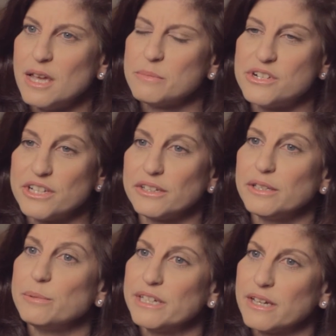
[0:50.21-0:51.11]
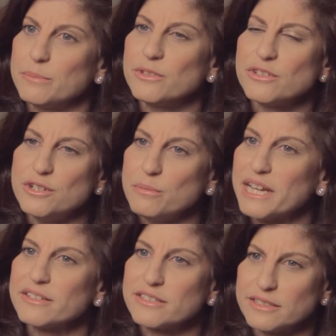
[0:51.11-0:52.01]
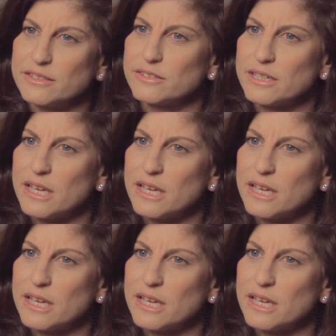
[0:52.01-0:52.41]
particularly when it comes to new medicines.